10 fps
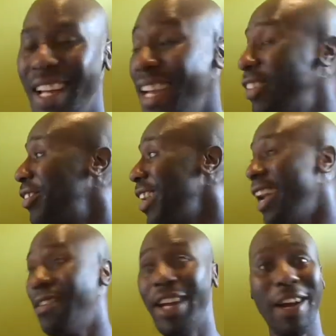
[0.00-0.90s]

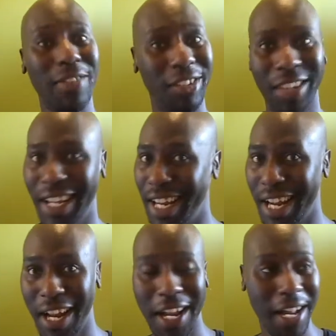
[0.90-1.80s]
staring out at the sea.
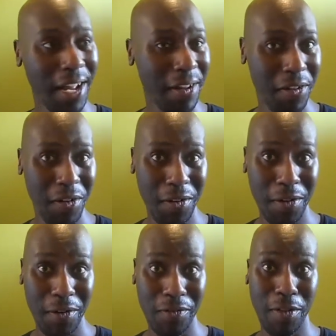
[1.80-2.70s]

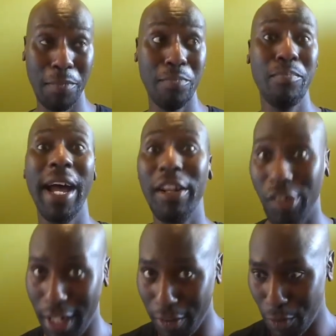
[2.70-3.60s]
The
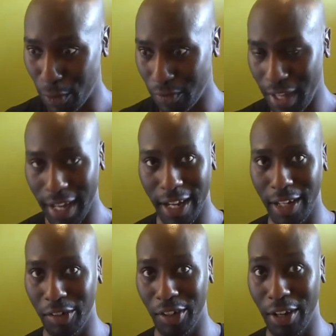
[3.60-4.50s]
magic of all of that kind
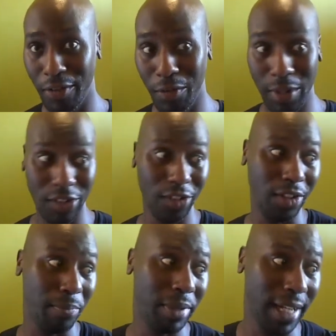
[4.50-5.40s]
of stuff, which is
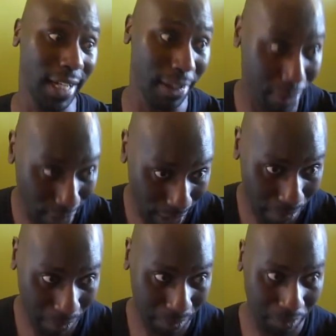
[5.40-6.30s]
completely free.
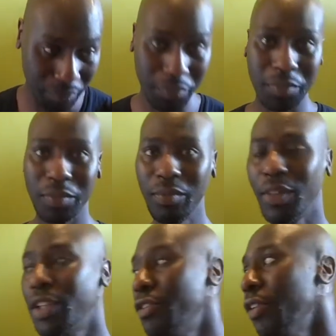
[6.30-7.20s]

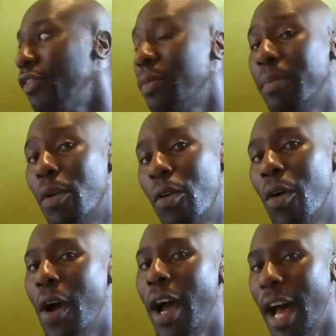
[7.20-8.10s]
You're often
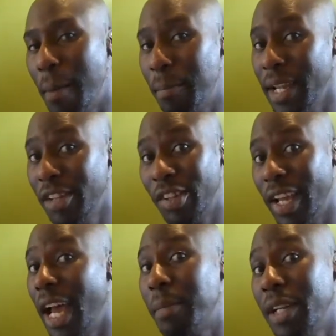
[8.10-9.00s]
more at peace and
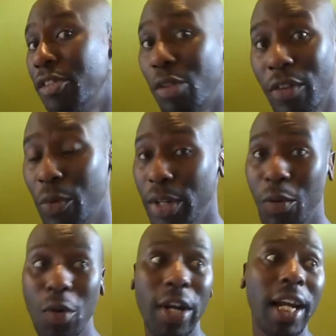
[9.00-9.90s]
happy and joyful when you're
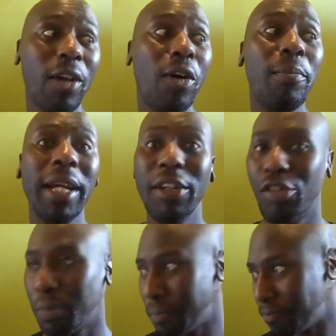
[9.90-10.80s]
walking along a beach,